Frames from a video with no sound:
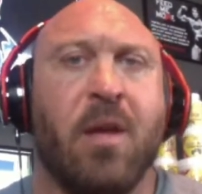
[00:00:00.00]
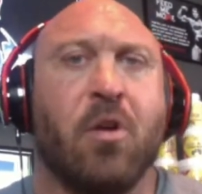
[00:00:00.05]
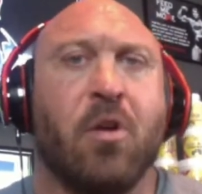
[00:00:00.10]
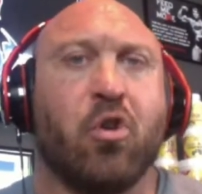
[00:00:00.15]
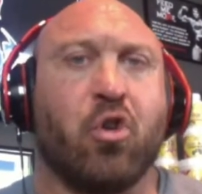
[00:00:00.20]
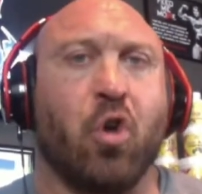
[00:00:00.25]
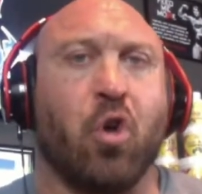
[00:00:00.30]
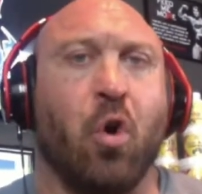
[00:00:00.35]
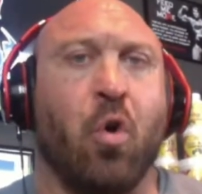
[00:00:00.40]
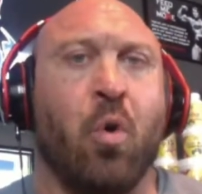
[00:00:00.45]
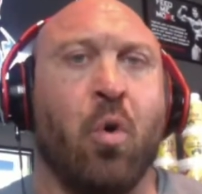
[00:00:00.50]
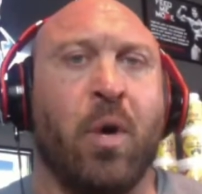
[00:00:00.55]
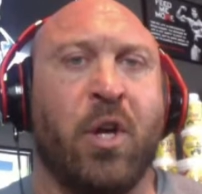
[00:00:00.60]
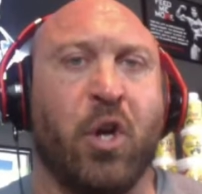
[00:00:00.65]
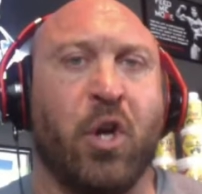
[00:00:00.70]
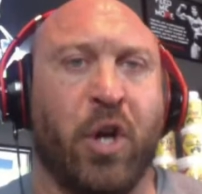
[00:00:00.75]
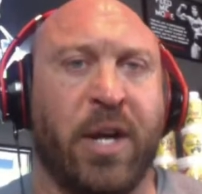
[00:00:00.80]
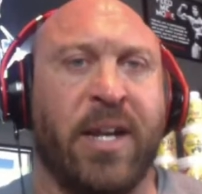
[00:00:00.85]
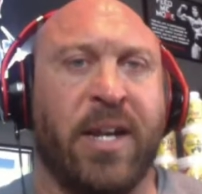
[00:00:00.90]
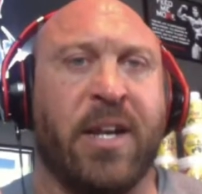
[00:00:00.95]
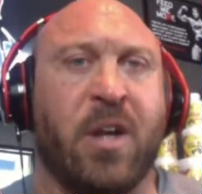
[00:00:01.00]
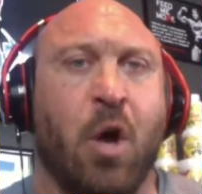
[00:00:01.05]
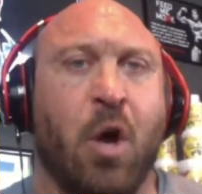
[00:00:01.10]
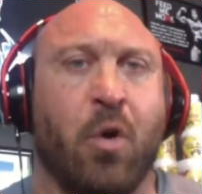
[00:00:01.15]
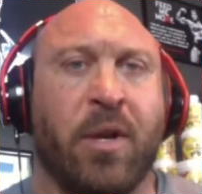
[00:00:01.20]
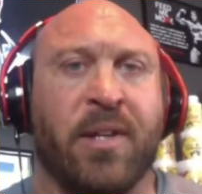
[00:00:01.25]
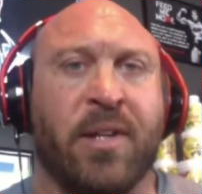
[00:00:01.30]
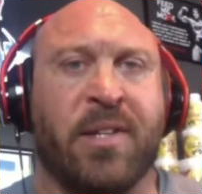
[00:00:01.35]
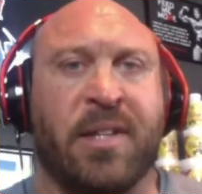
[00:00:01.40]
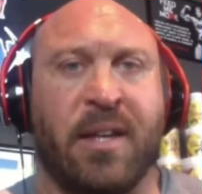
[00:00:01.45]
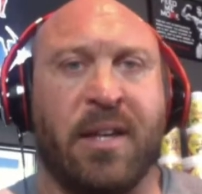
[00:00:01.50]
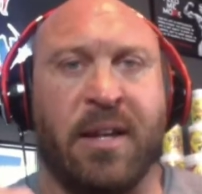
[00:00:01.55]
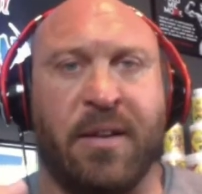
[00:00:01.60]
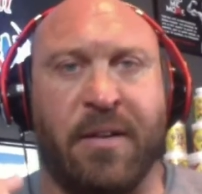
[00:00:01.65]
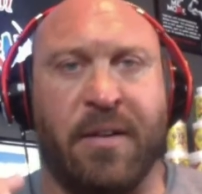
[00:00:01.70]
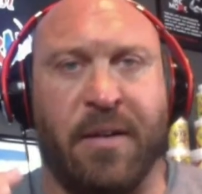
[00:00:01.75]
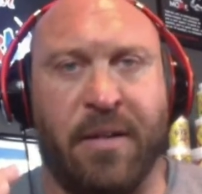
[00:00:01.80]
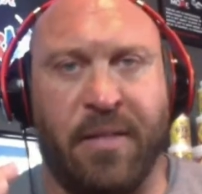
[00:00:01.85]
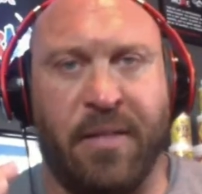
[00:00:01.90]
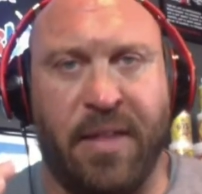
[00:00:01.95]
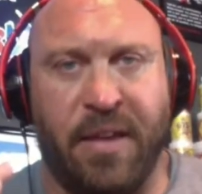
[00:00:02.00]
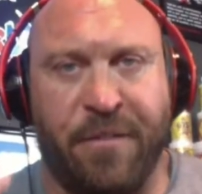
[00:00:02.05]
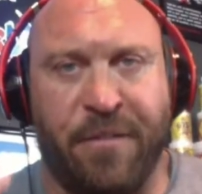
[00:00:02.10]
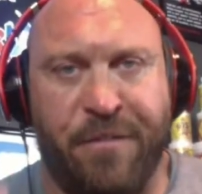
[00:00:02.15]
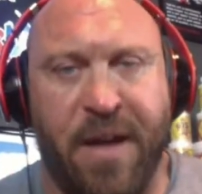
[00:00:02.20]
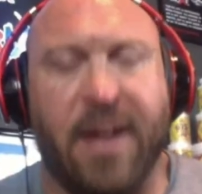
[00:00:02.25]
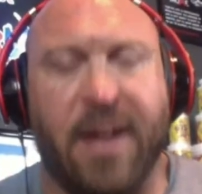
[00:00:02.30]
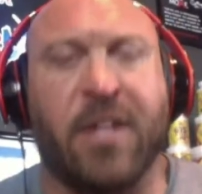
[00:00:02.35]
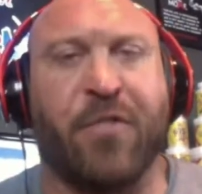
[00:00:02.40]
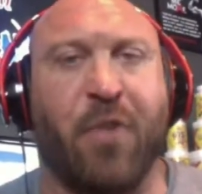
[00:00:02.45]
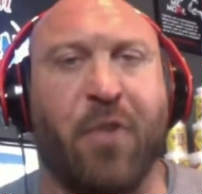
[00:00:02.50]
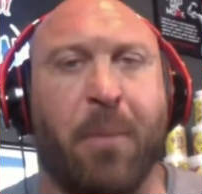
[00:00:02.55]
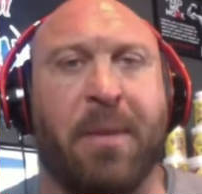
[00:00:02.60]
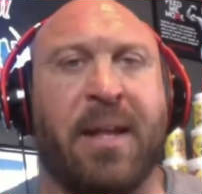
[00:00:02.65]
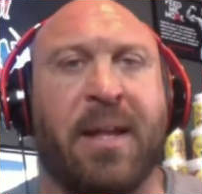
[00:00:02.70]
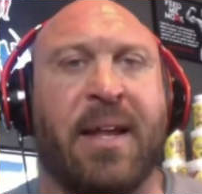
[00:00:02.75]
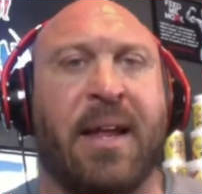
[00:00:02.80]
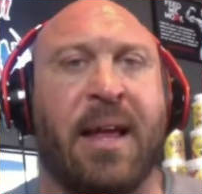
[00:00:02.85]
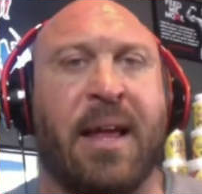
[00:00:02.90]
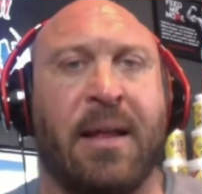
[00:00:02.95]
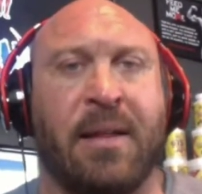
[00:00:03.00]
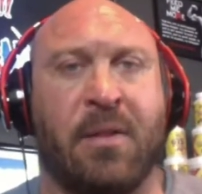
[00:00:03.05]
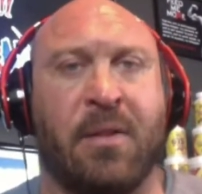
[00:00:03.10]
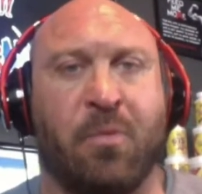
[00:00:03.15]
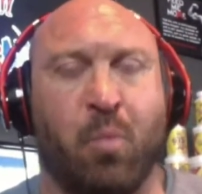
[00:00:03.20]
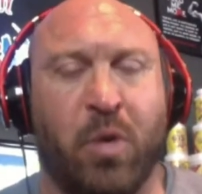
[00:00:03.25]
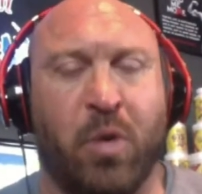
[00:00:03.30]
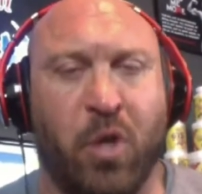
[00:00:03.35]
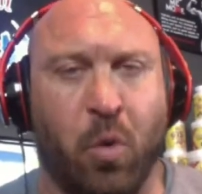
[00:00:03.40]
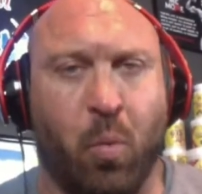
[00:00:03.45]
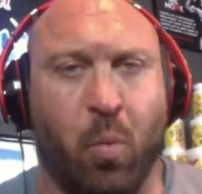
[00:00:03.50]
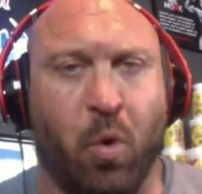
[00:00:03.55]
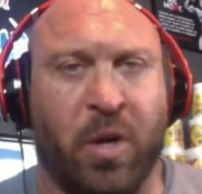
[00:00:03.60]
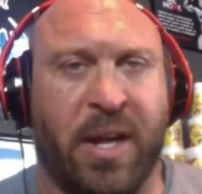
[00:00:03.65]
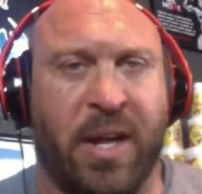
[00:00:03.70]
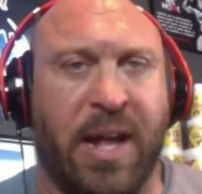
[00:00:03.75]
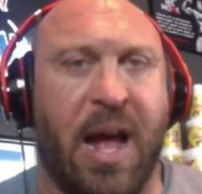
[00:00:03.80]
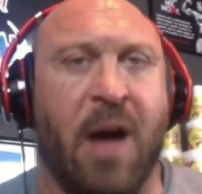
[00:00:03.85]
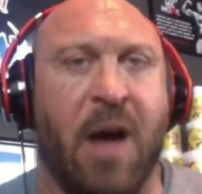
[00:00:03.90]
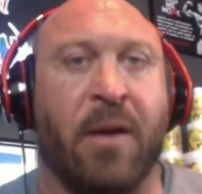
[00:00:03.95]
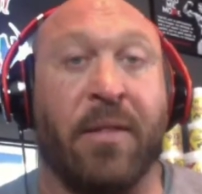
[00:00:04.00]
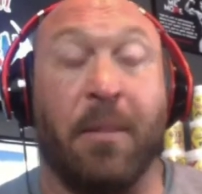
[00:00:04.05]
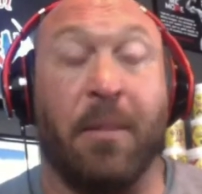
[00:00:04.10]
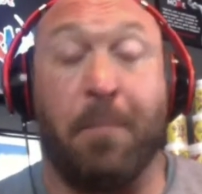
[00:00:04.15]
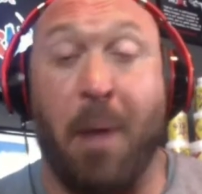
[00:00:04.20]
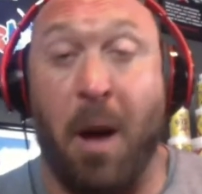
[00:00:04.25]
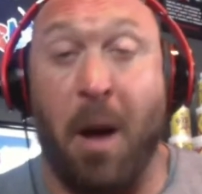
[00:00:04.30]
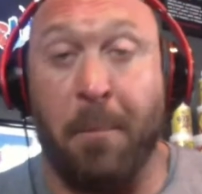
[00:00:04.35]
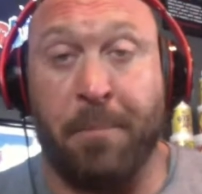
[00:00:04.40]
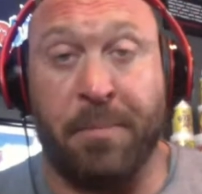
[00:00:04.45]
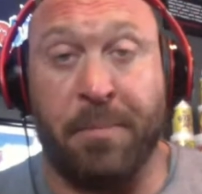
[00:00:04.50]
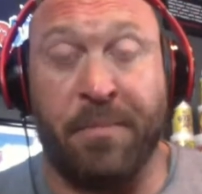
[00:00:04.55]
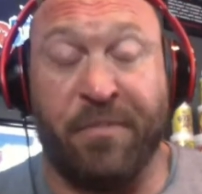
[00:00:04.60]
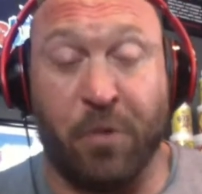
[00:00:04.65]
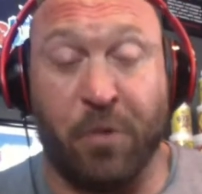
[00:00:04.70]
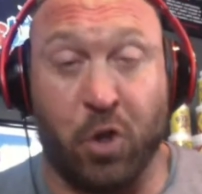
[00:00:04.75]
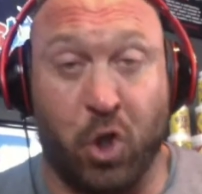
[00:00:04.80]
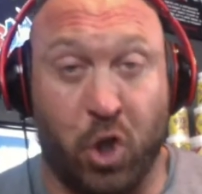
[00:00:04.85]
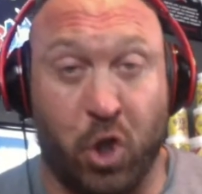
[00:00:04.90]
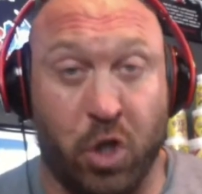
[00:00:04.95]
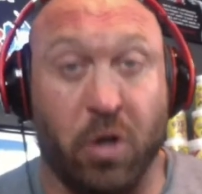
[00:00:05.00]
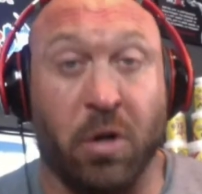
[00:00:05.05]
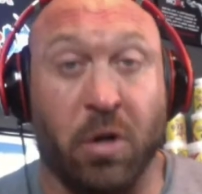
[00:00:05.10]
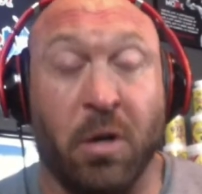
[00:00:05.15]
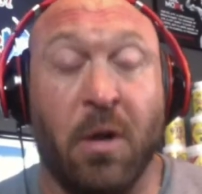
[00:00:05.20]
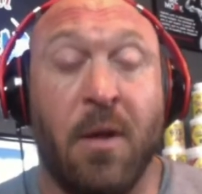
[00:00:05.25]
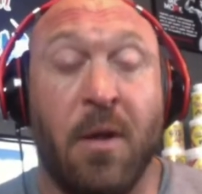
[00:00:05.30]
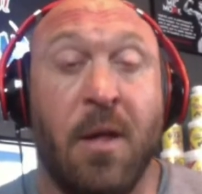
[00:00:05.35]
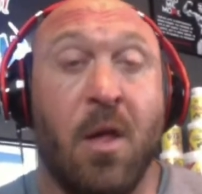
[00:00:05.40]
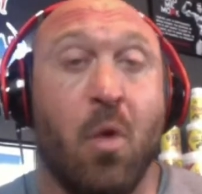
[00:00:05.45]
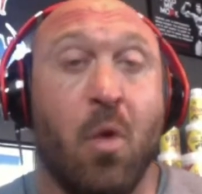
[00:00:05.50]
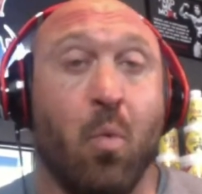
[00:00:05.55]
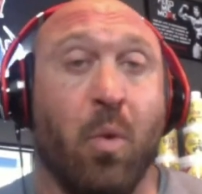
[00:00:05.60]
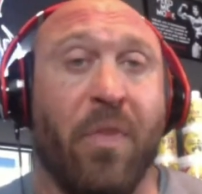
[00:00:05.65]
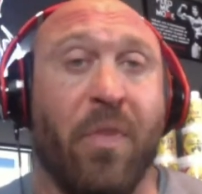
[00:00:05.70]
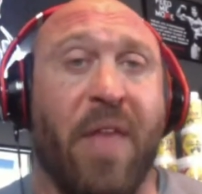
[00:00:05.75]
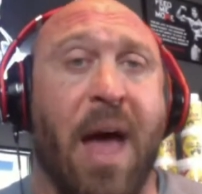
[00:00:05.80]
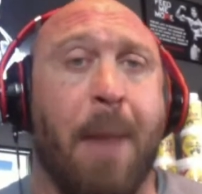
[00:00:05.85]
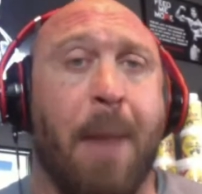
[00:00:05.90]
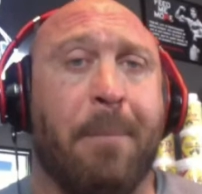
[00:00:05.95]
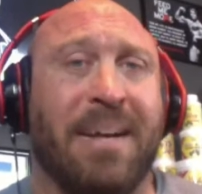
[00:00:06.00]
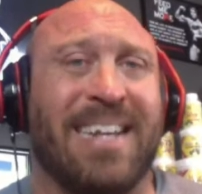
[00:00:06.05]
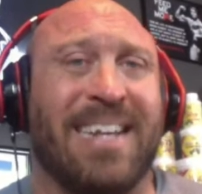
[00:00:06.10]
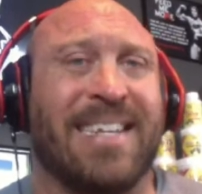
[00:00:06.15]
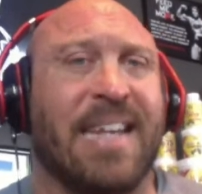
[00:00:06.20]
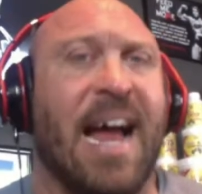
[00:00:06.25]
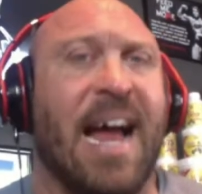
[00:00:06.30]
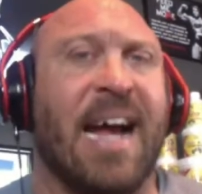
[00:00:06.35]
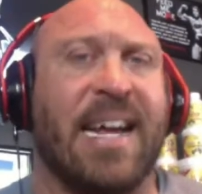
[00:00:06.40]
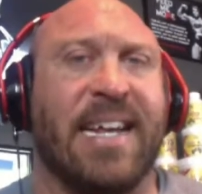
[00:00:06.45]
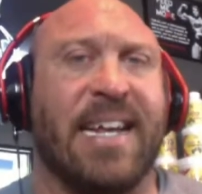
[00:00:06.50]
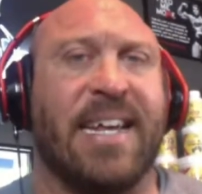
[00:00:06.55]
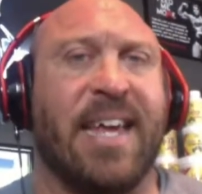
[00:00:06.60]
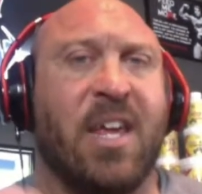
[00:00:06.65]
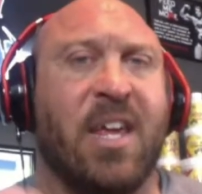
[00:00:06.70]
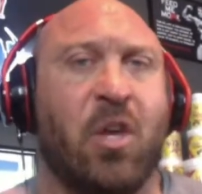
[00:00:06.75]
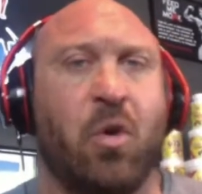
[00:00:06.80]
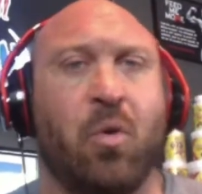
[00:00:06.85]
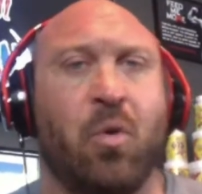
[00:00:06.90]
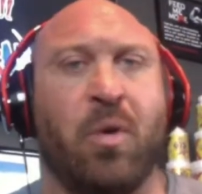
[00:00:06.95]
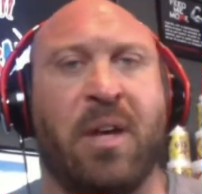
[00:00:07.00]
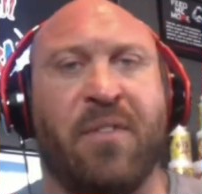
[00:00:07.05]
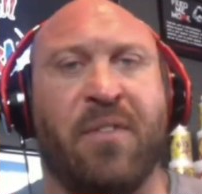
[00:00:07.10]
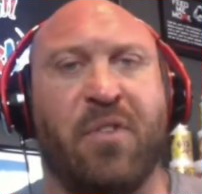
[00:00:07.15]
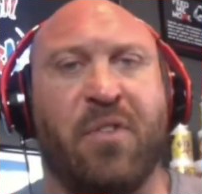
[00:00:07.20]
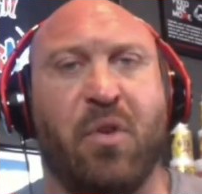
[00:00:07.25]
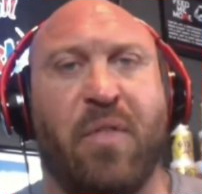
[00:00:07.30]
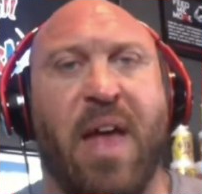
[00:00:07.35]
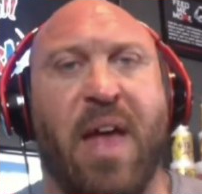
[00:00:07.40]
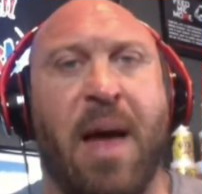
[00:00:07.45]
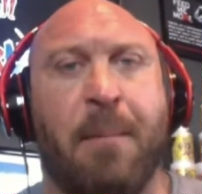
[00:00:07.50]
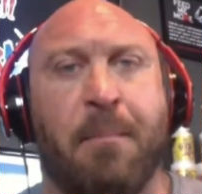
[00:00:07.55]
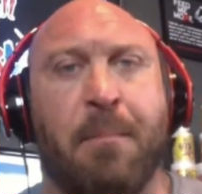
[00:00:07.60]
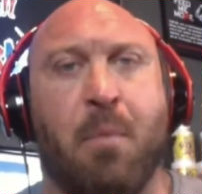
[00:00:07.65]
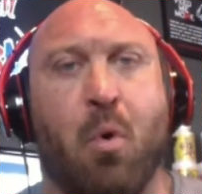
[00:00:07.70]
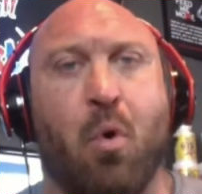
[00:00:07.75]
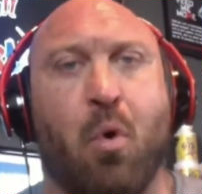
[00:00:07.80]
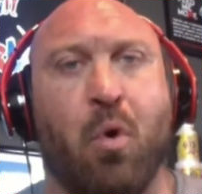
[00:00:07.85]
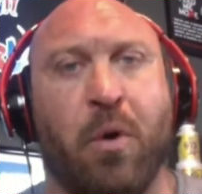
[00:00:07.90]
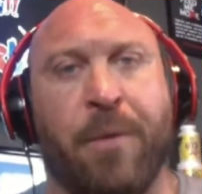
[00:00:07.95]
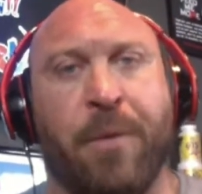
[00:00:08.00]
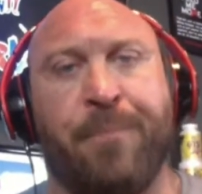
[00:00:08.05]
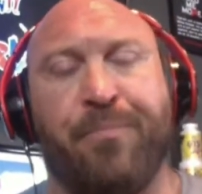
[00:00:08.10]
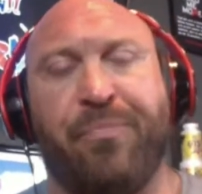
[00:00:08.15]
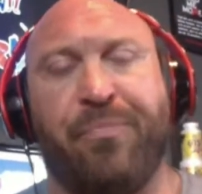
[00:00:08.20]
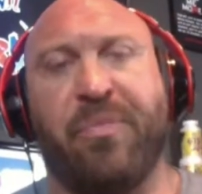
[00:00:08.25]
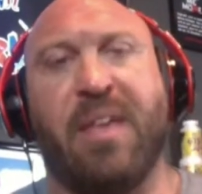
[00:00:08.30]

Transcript: So you're going to notice the effects from it is when you're working out in the pump for sure with that, but it's not going to give you that more